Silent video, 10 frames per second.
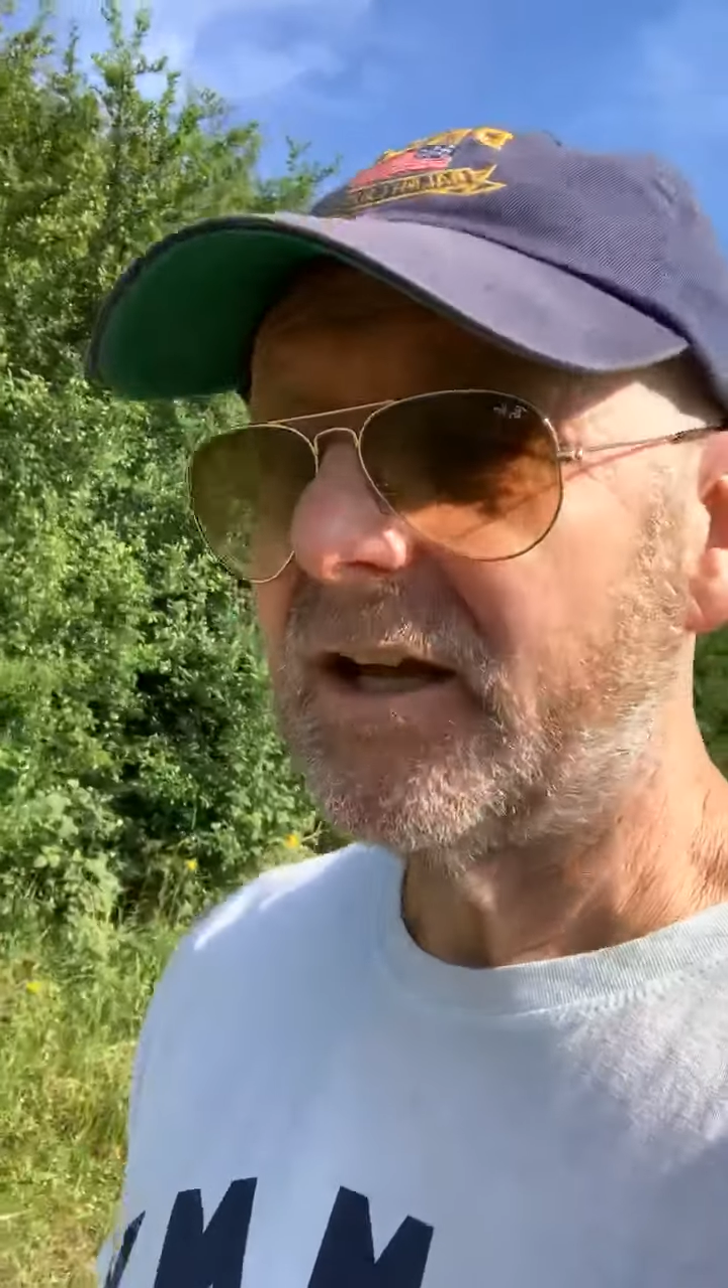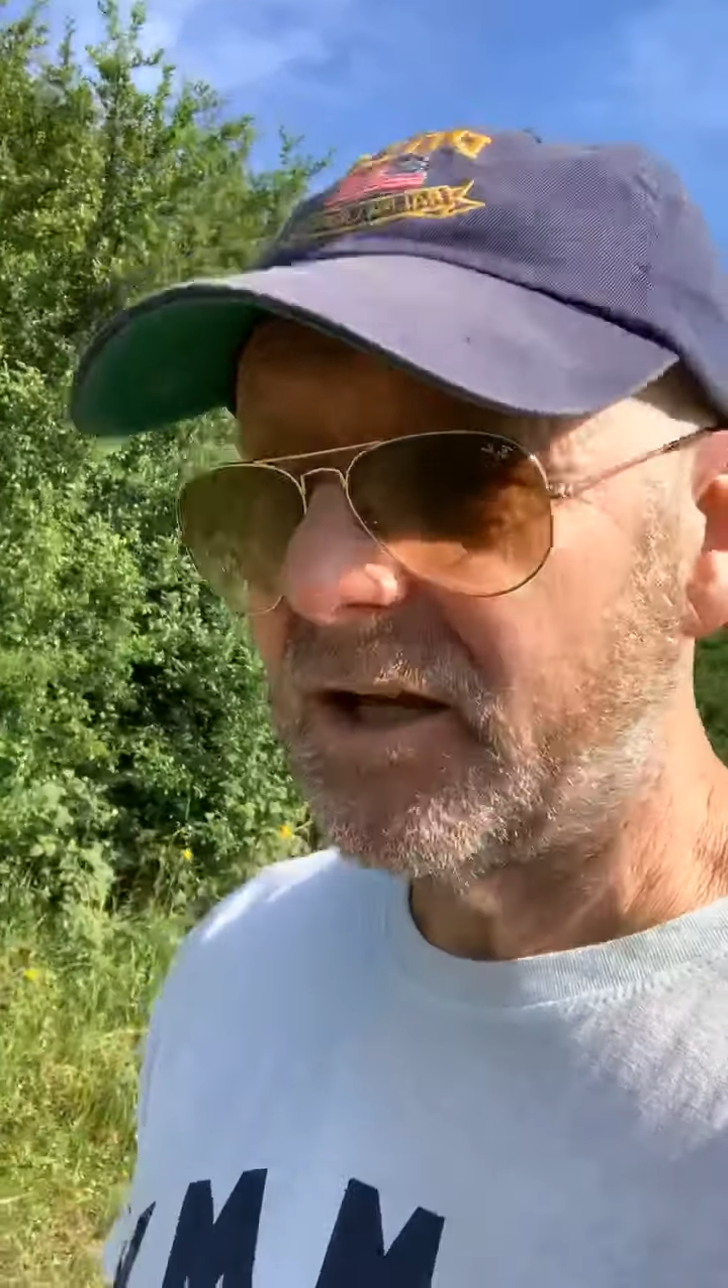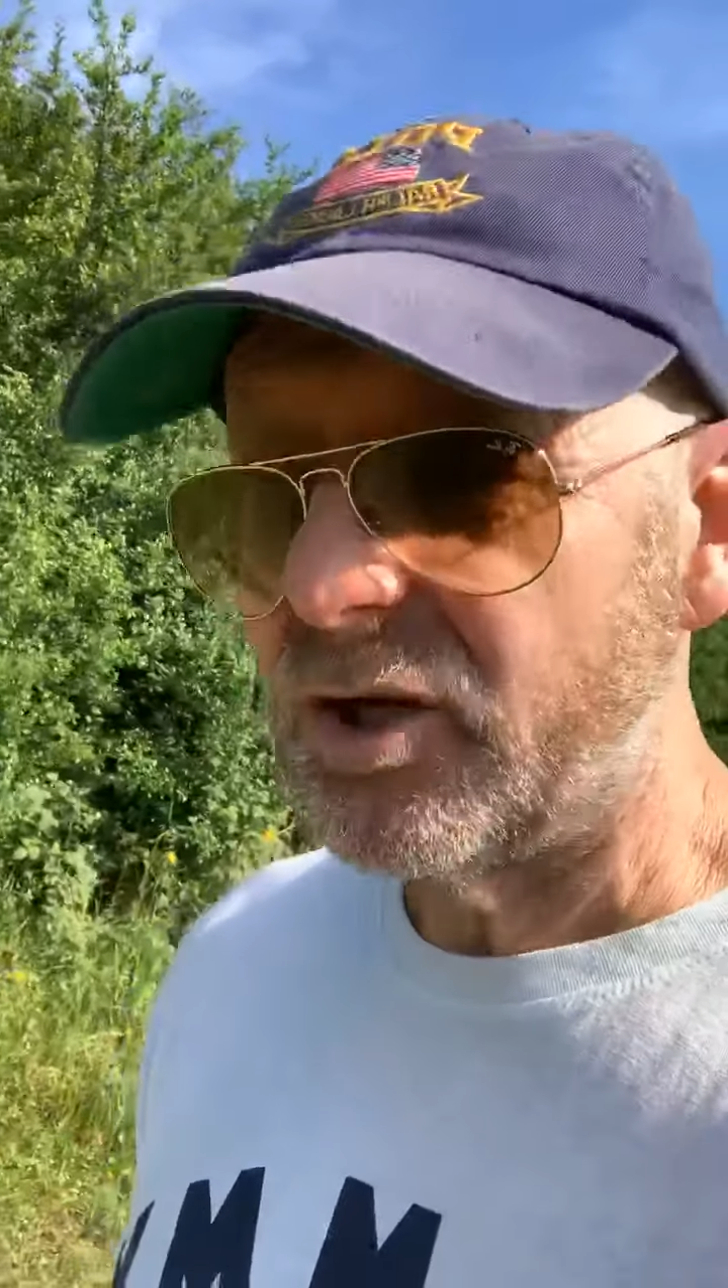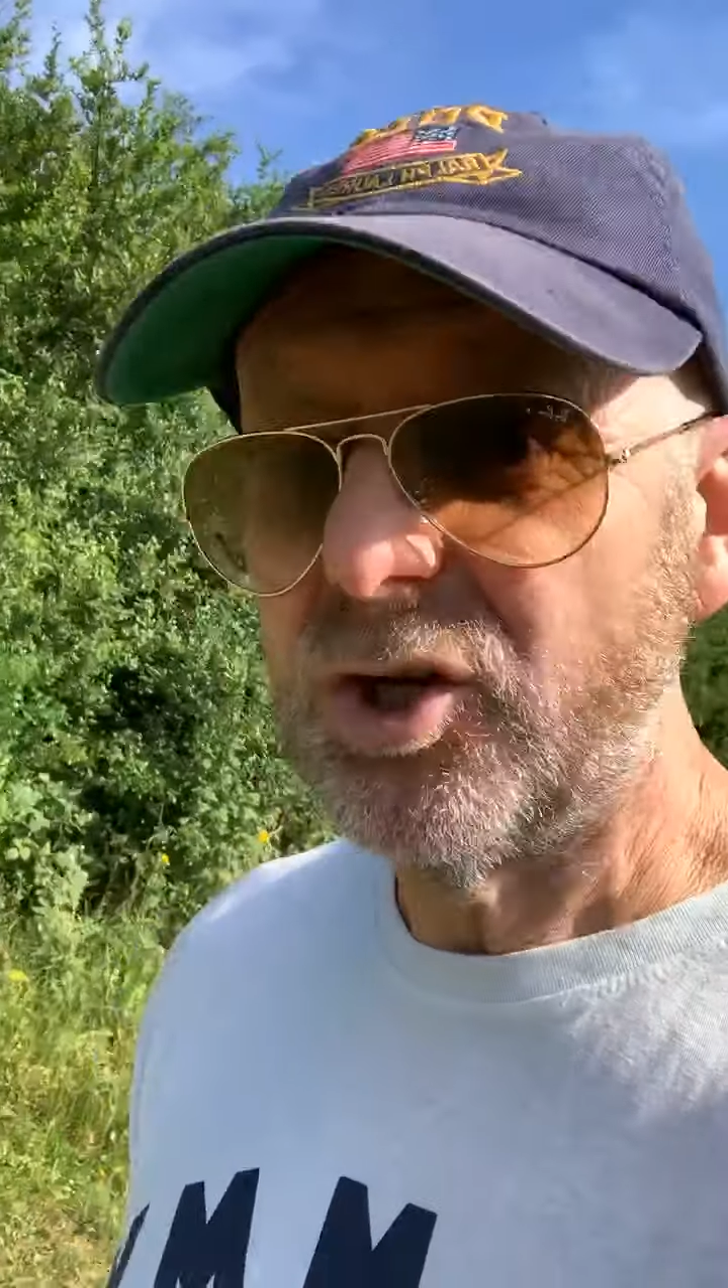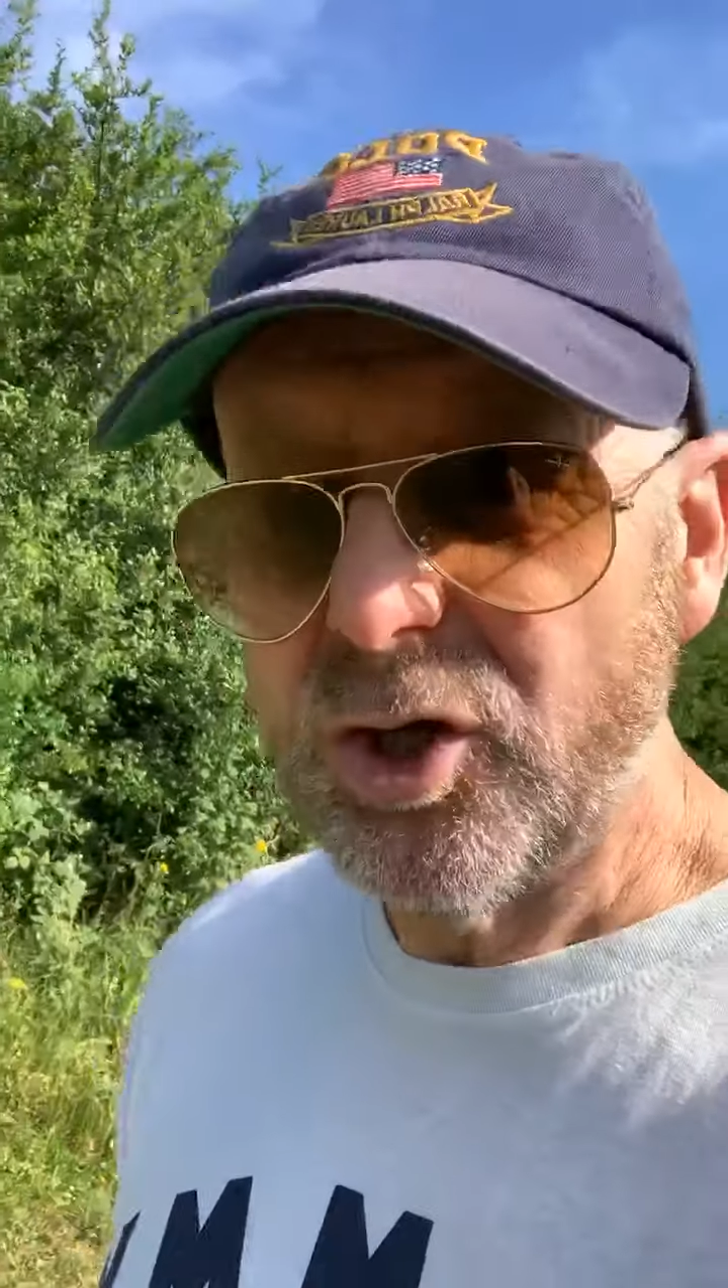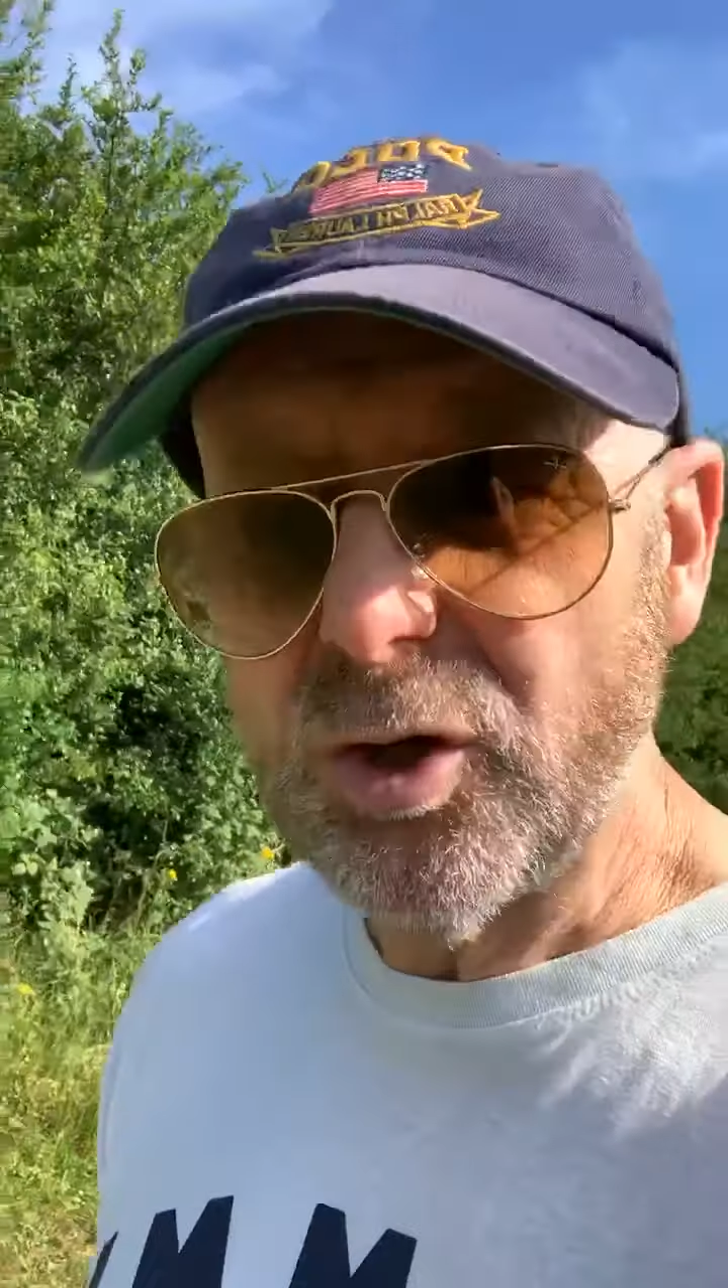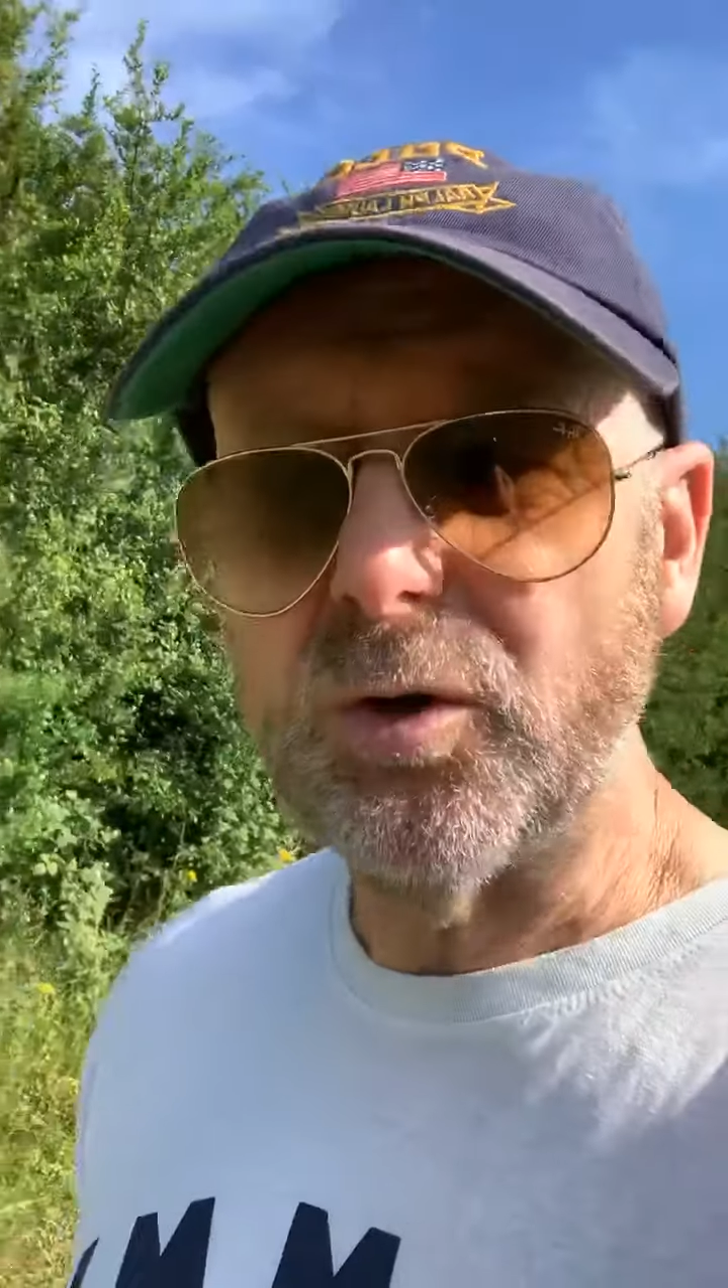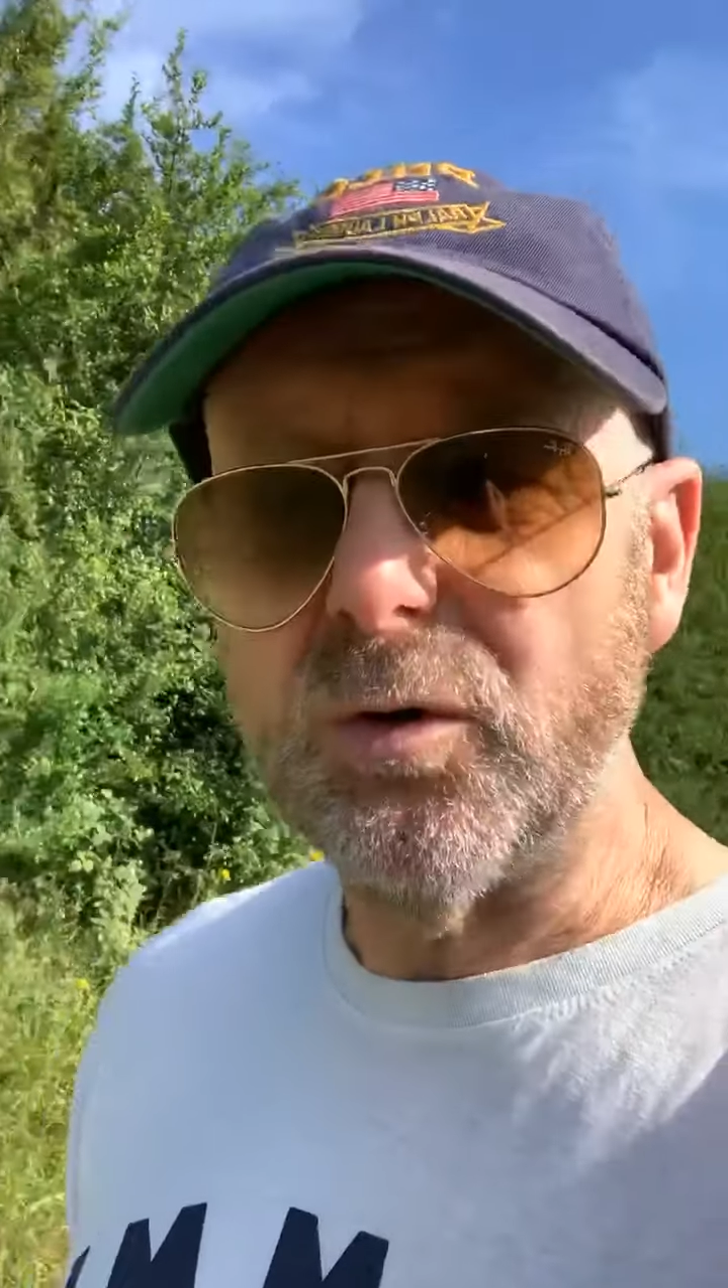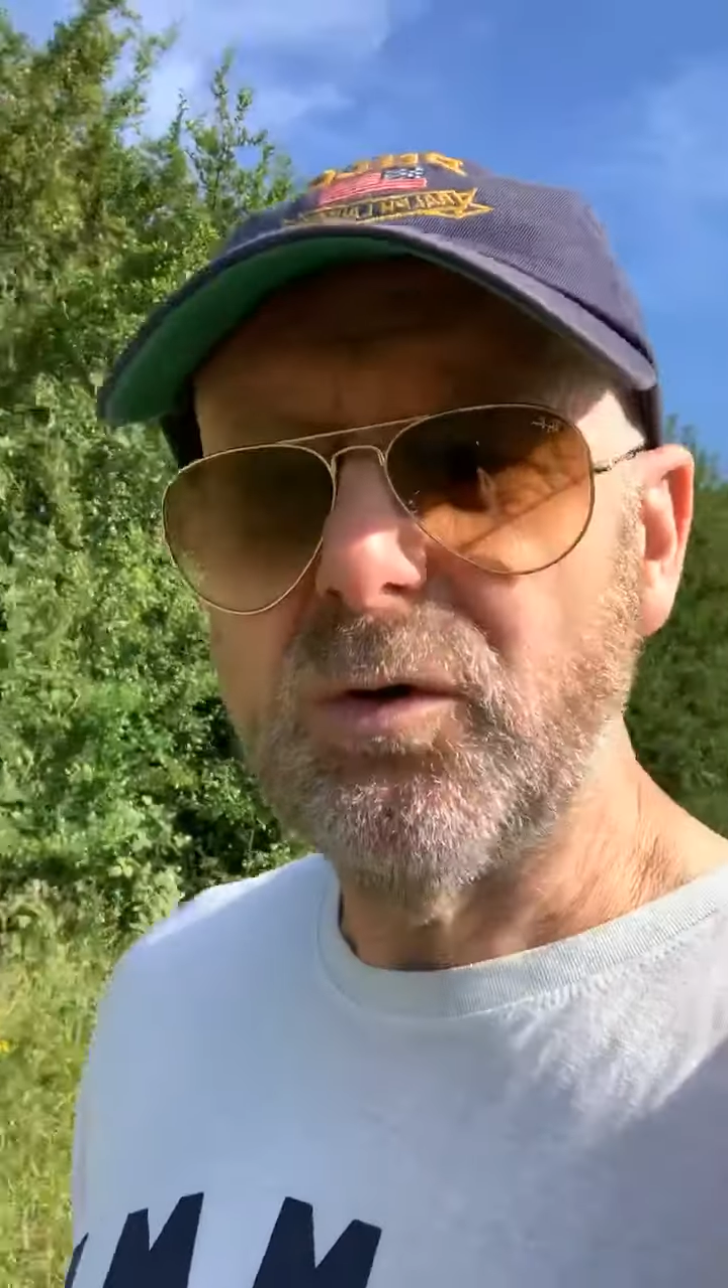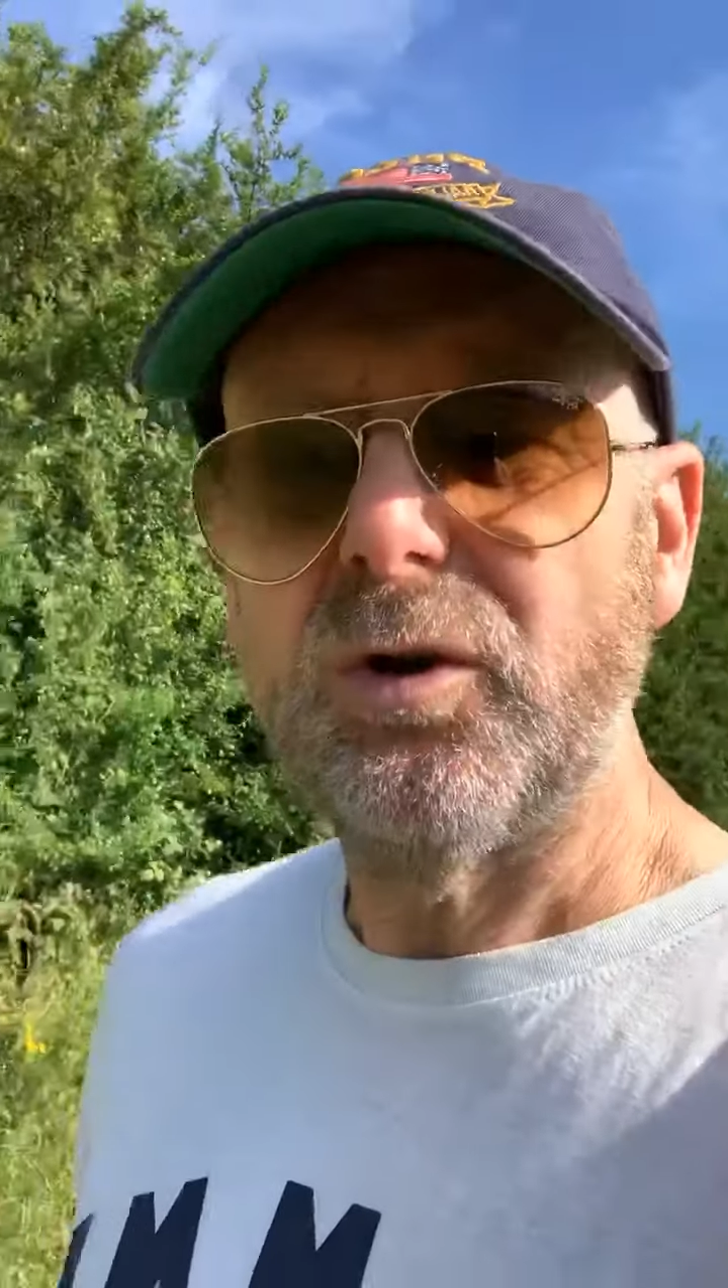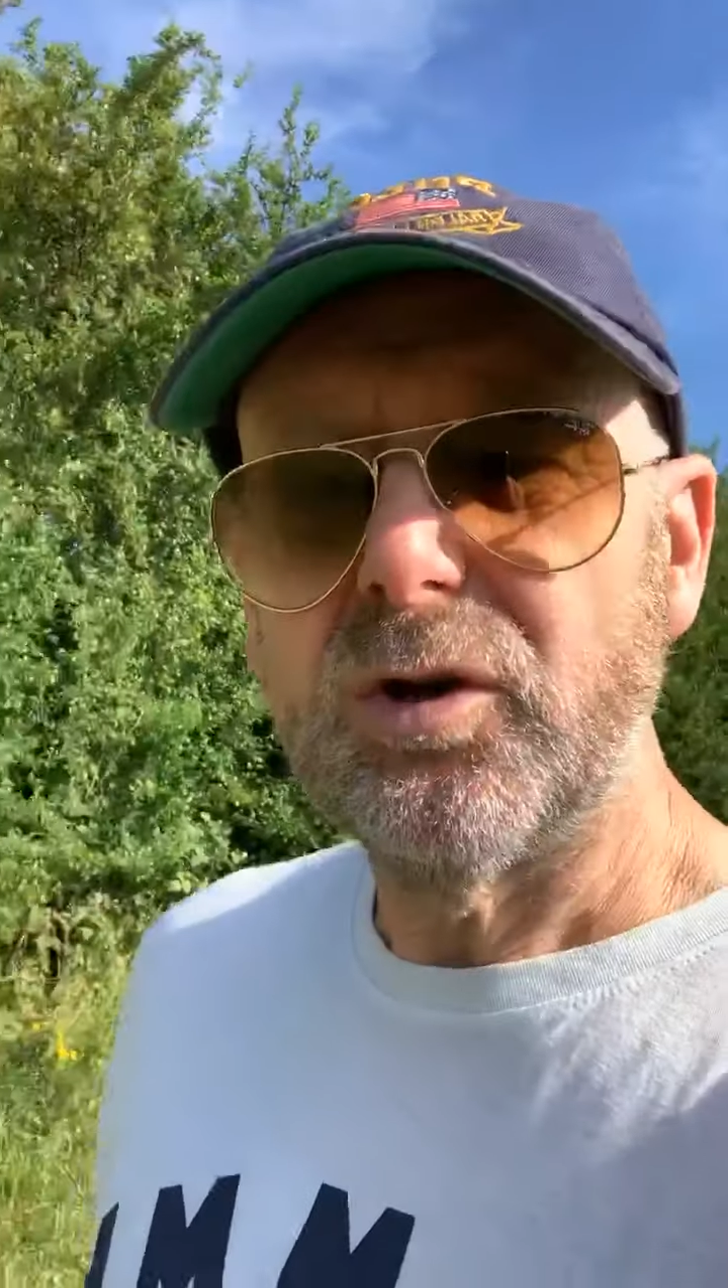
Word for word: you